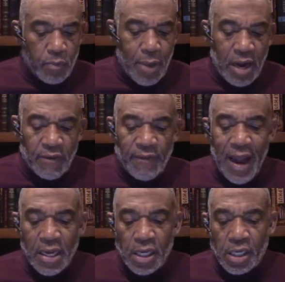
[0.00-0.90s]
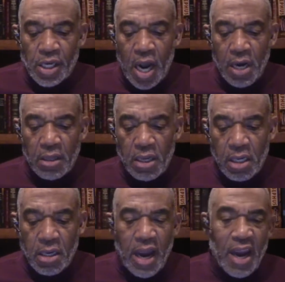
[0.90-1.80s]
Matter of fact,
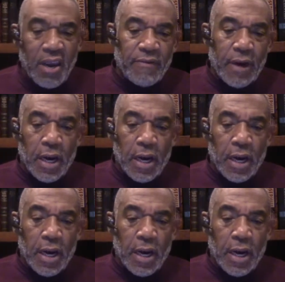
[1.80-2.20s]
Jonathan gave